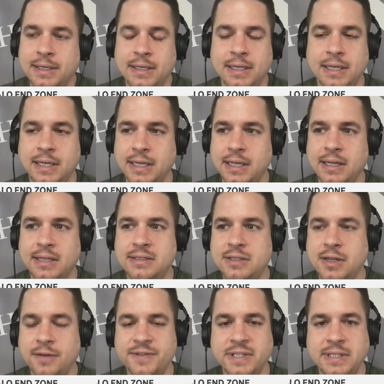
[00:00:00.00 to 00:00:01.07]
It's
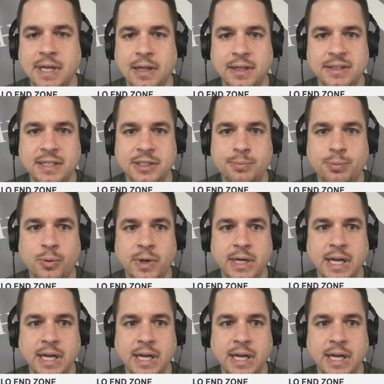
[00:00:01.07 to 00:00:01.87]
tough to tell at this point.